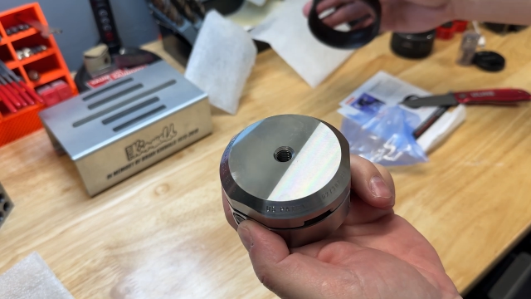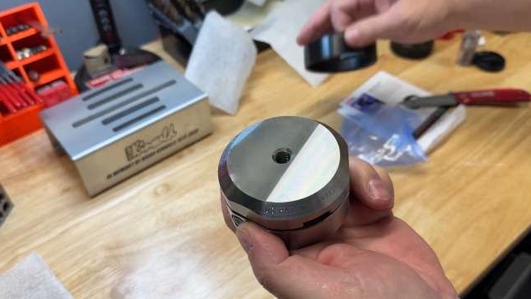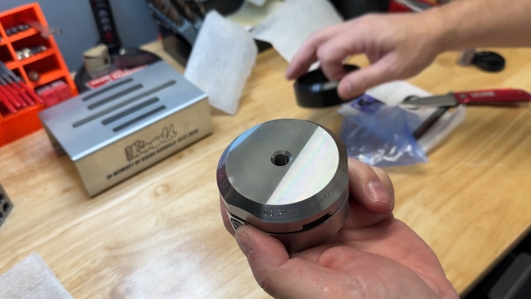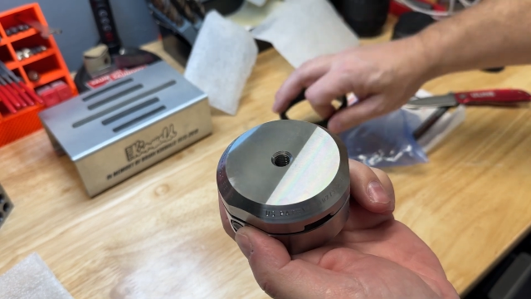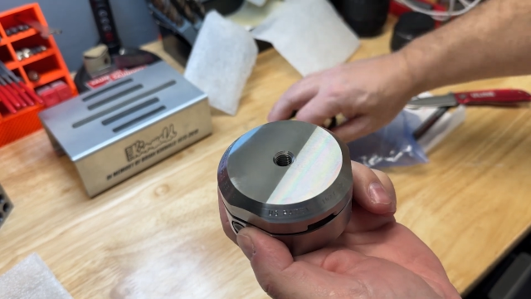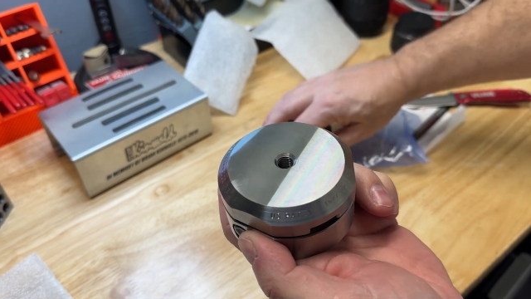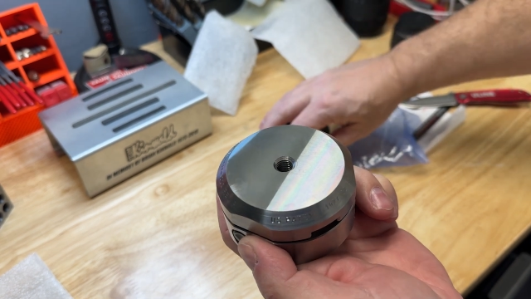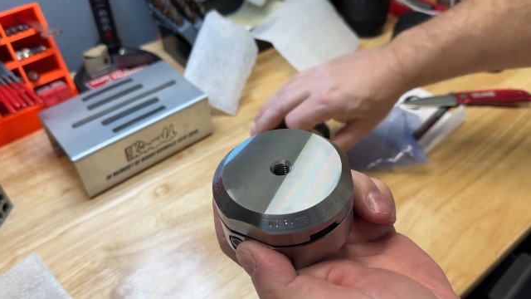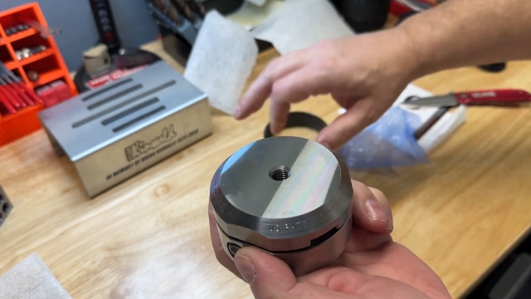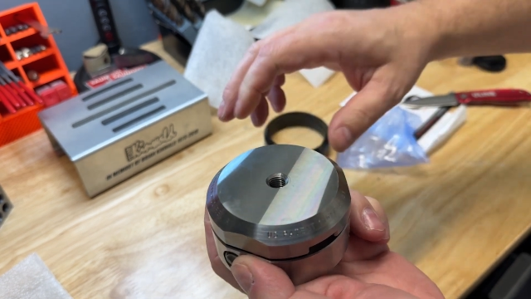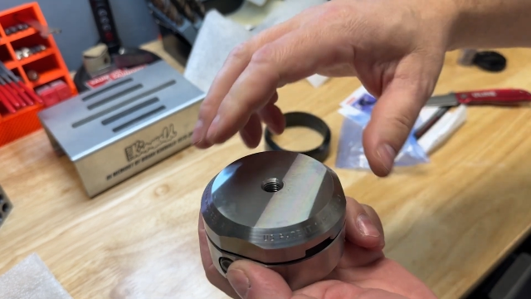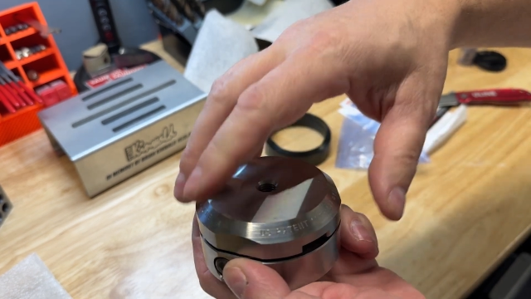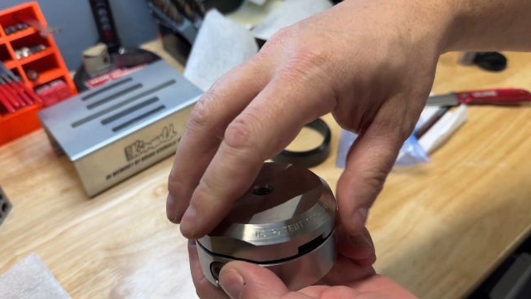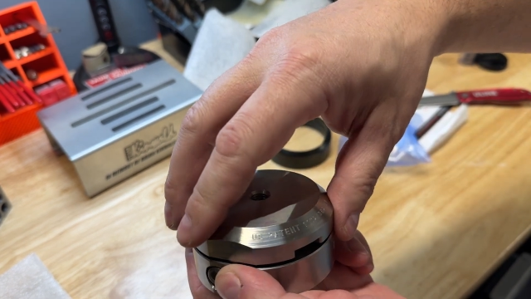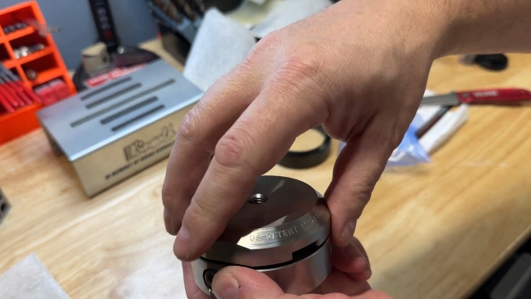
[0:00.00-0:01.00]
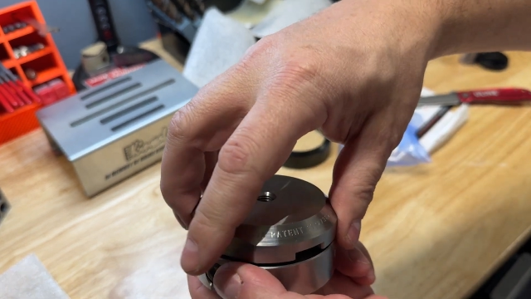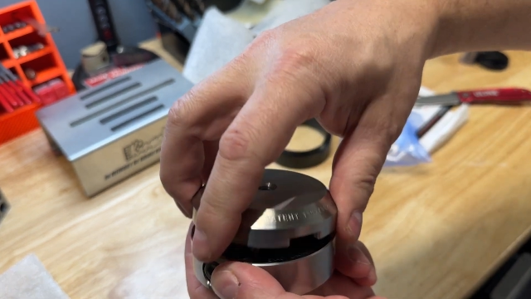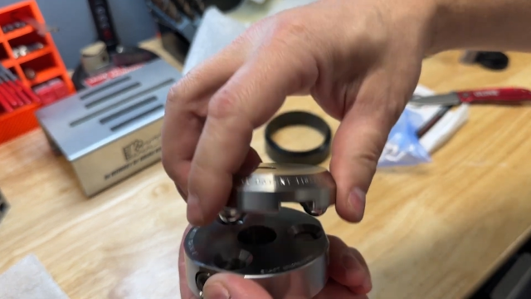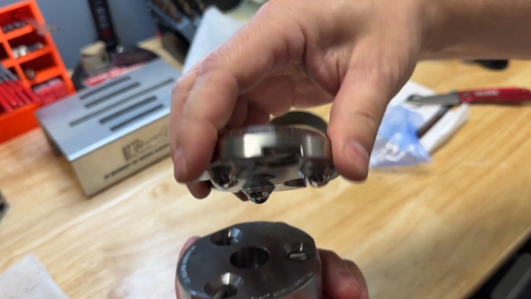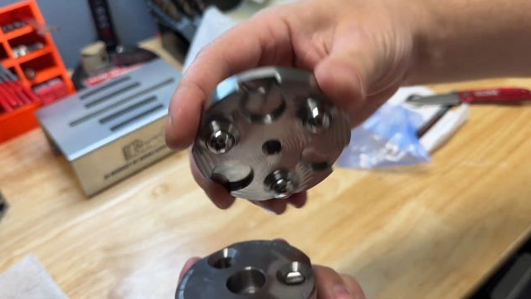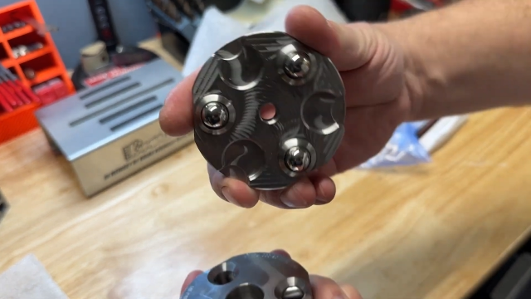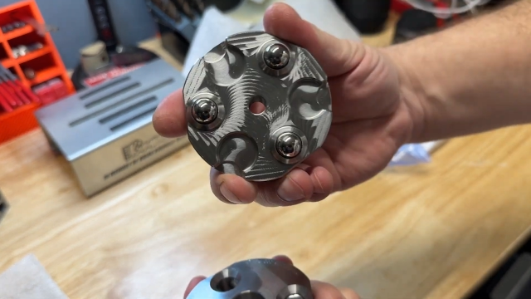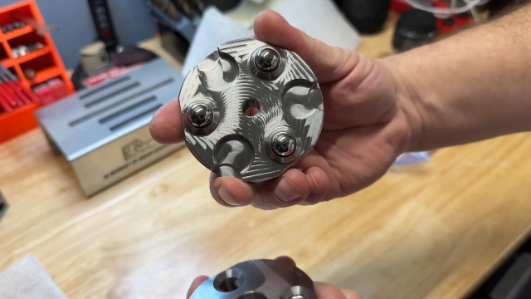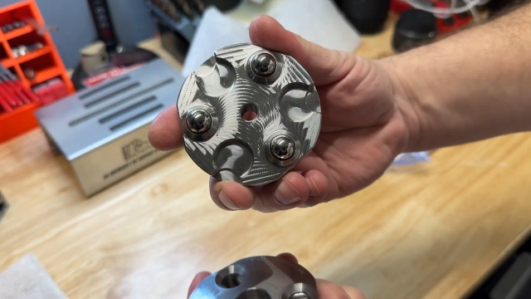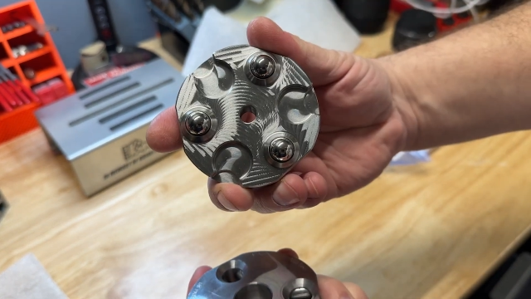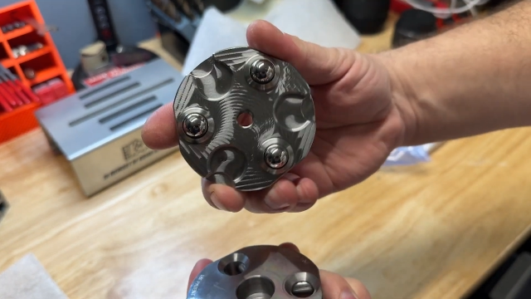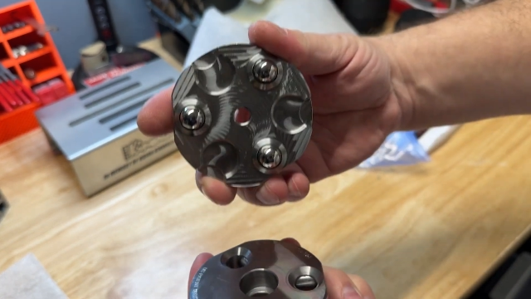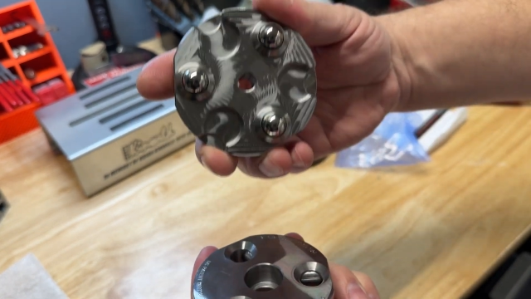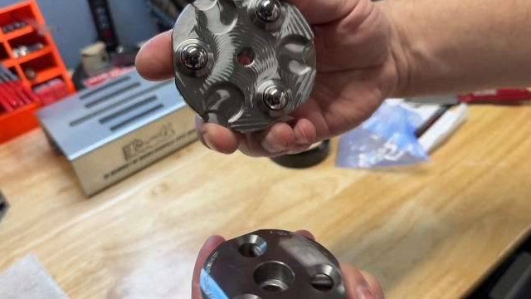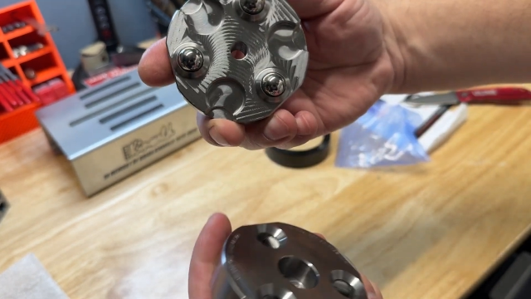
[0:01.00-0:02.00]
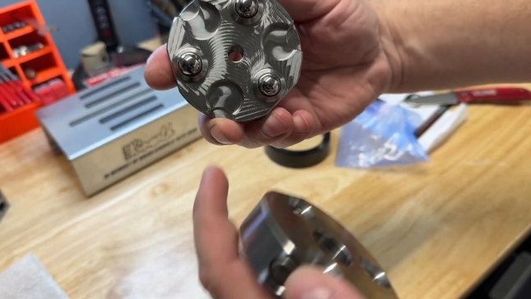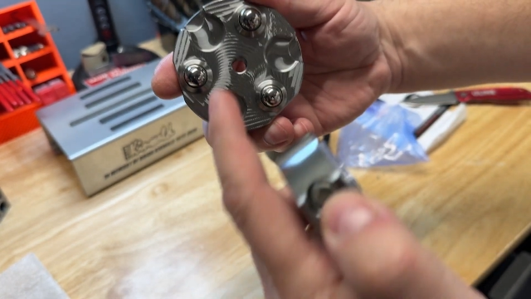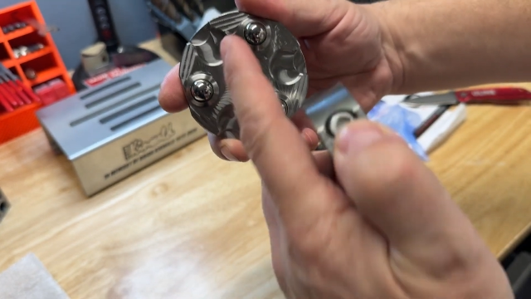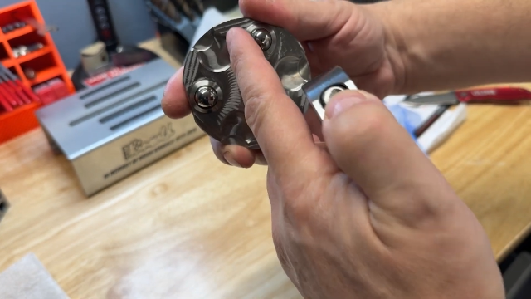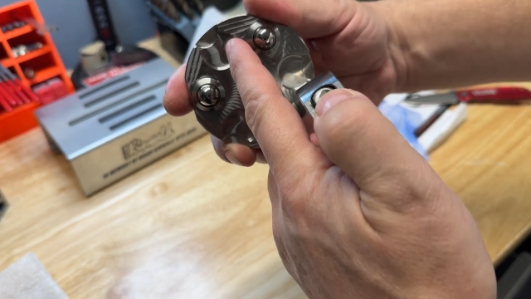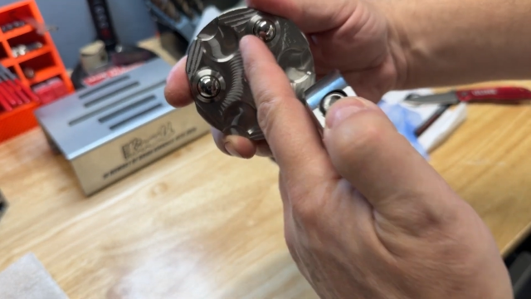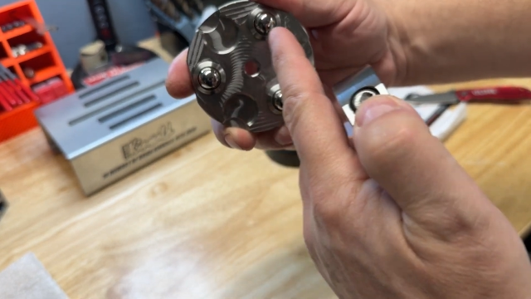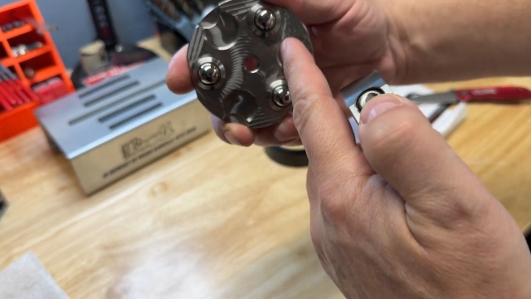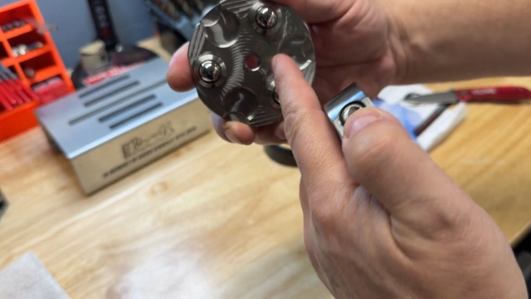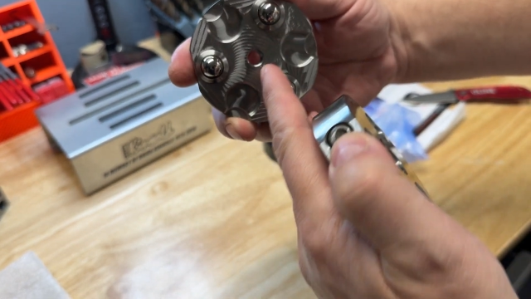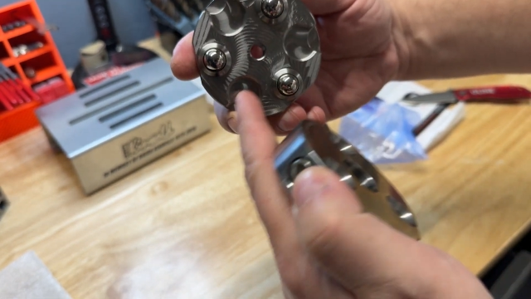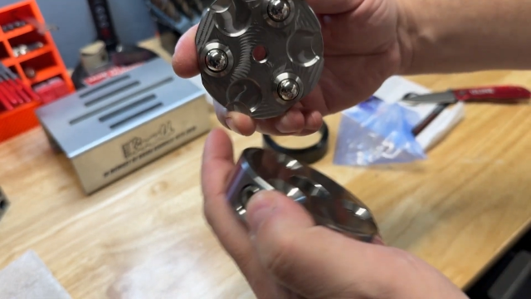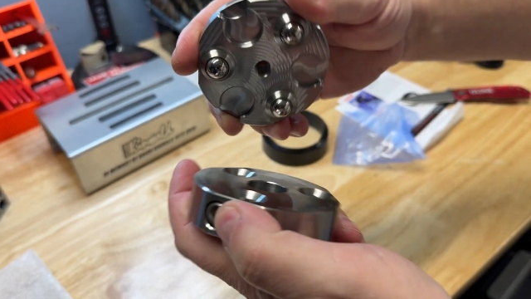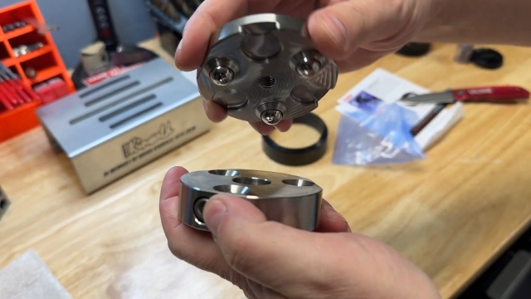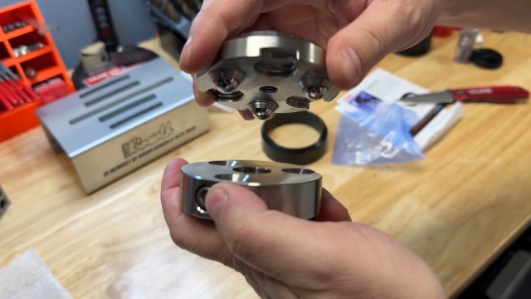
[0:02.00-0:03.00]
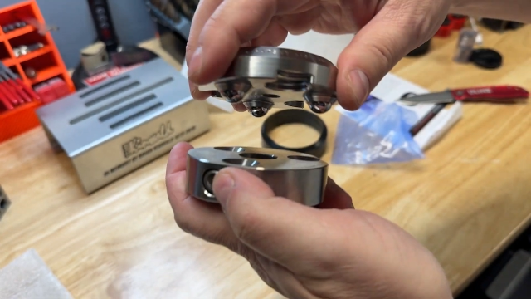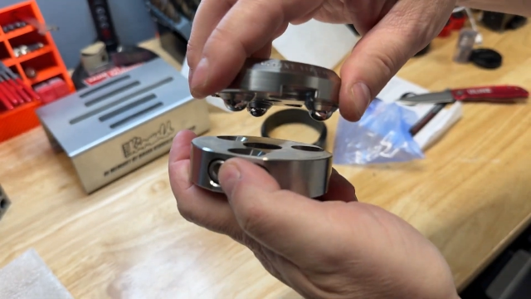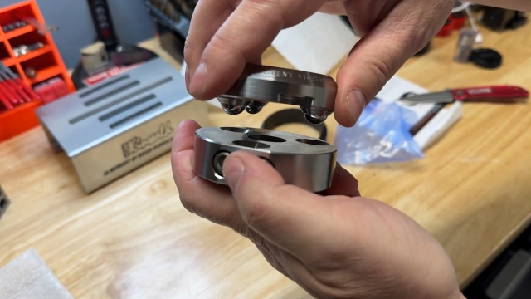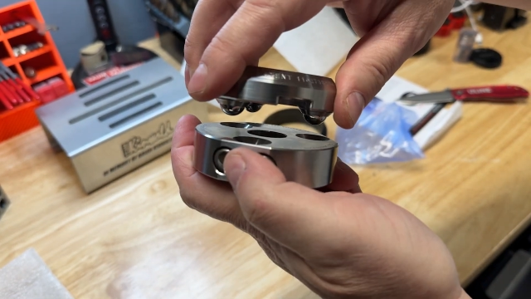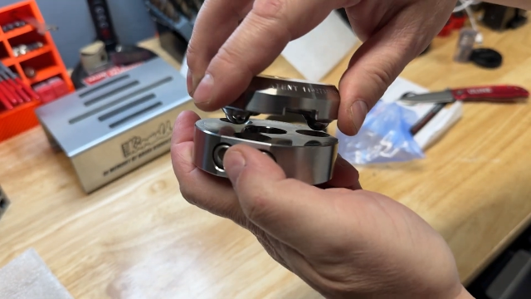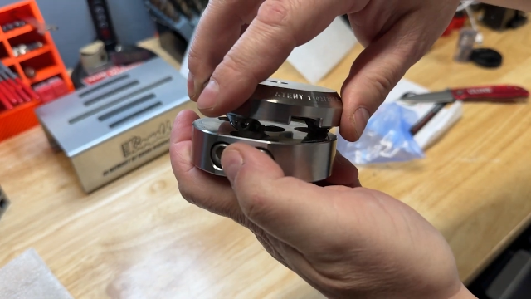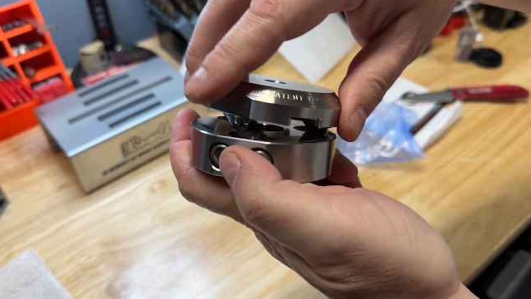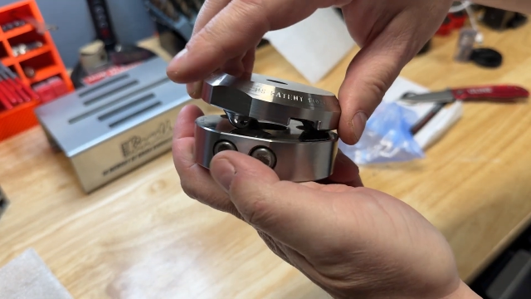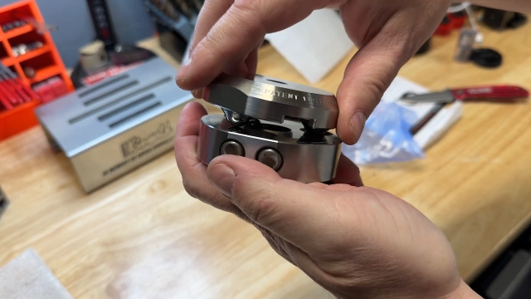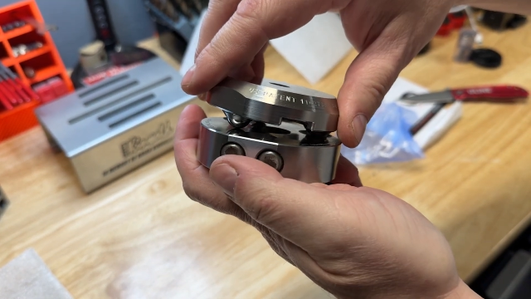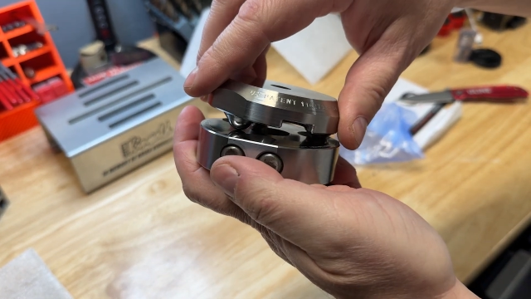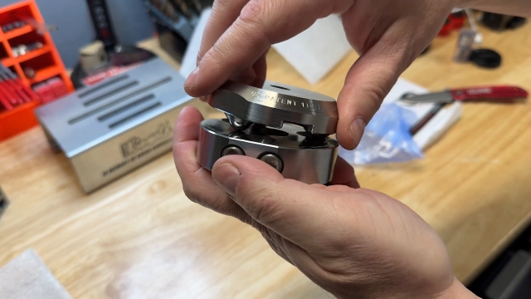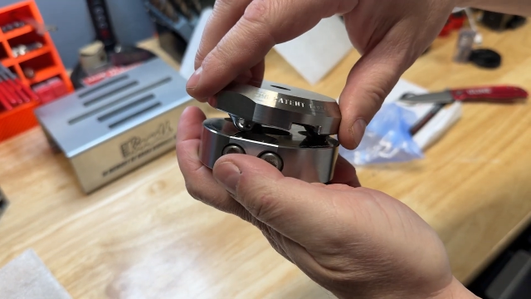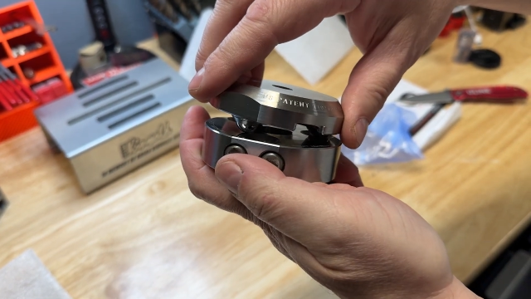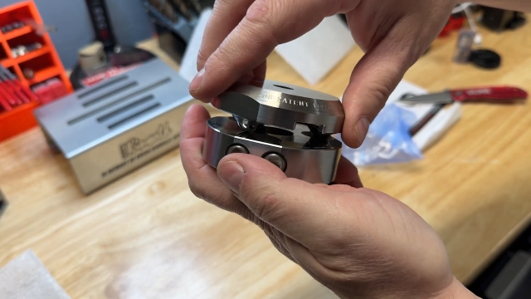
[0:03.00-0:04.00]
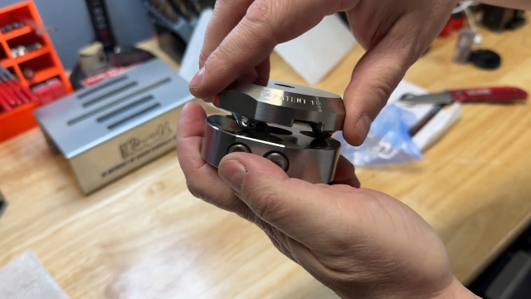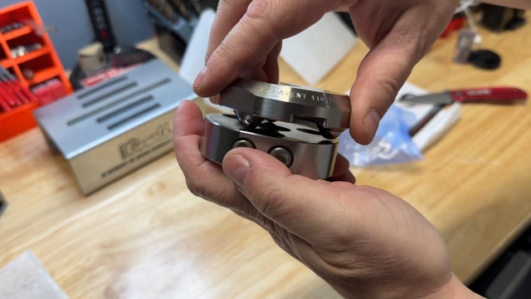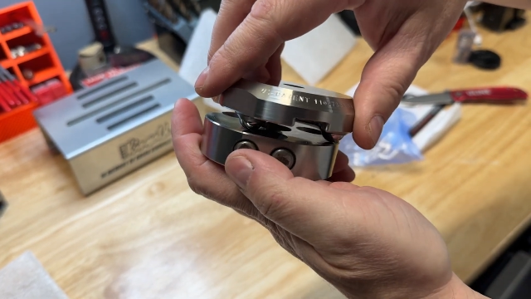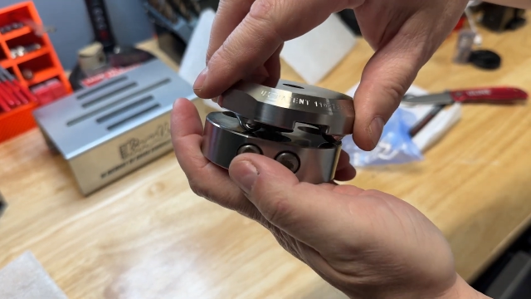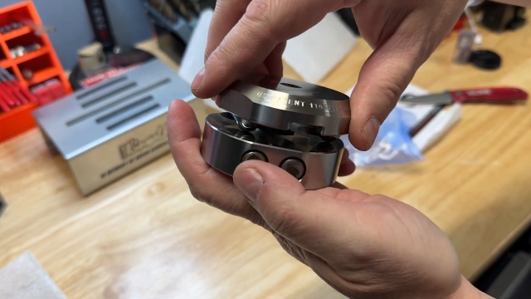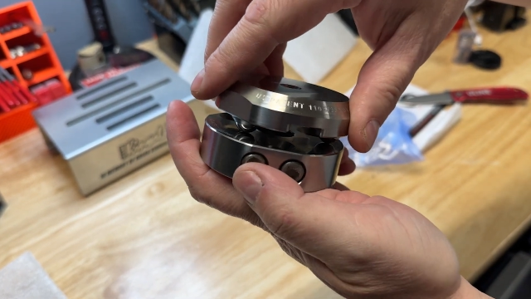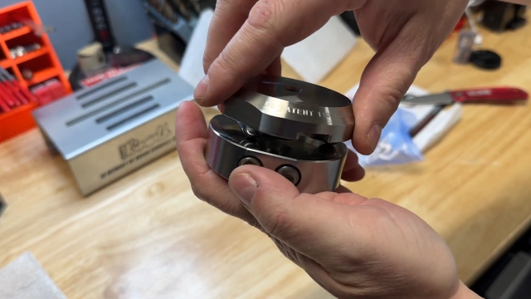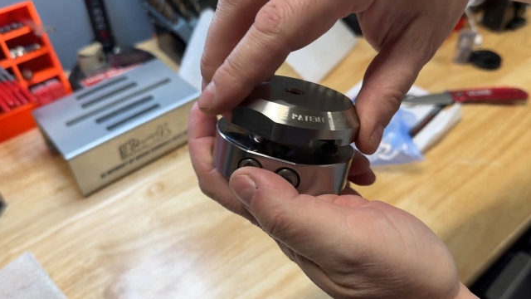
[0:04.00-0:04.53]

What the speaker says: [unreadable: no face in view]